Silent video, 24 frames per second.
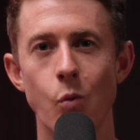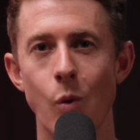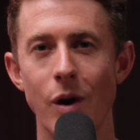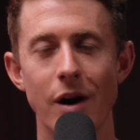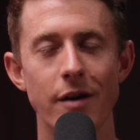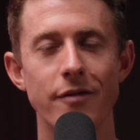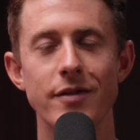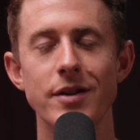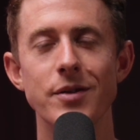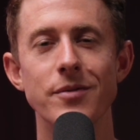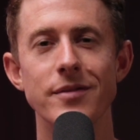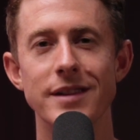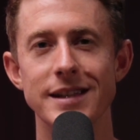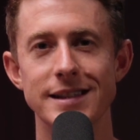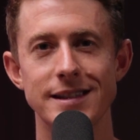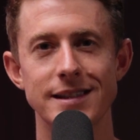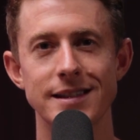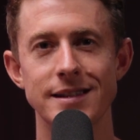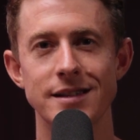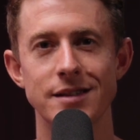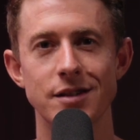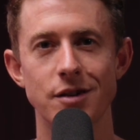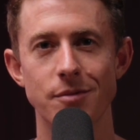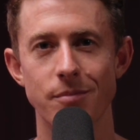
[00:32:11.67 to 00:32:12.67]
wherever you
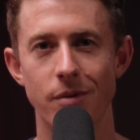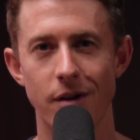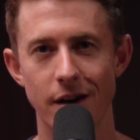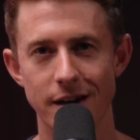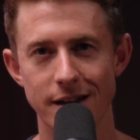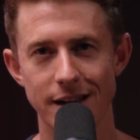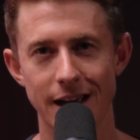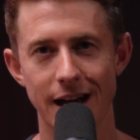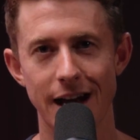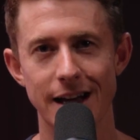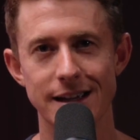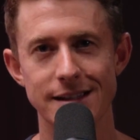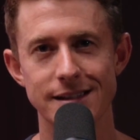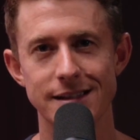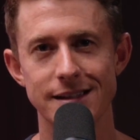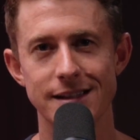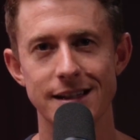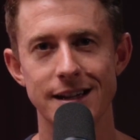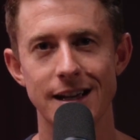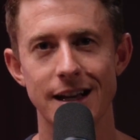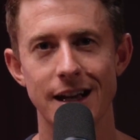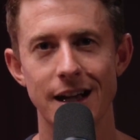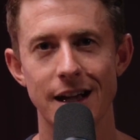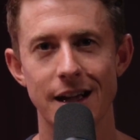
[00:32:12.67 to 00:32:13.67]
listen to your podcast.